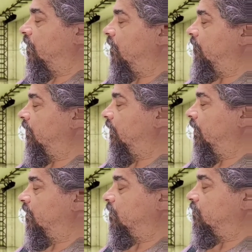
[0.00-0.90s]
that I really
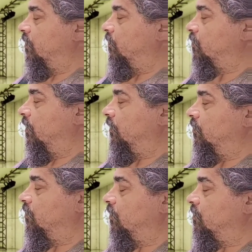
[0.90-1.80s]
like. So it's almost like
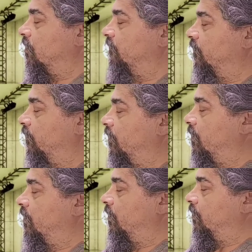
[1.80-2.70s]
using your cell phone.
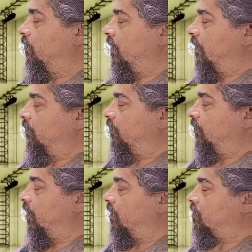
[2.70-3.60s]
You enable
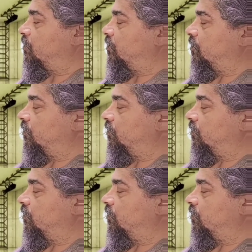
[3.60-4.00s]
the touch